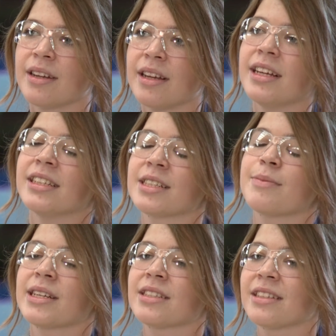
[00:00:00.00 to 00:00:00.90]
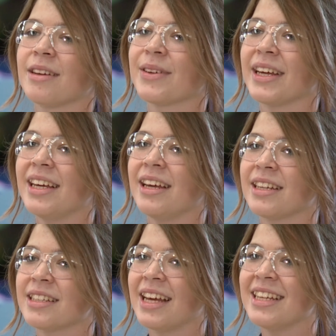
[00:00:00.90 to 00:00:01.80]
it just makes it a bit
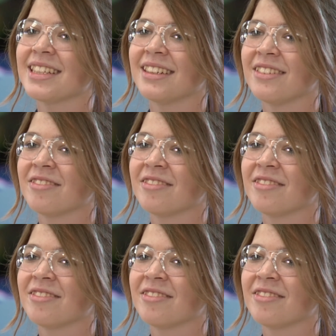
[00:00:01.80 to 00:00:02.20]
easier.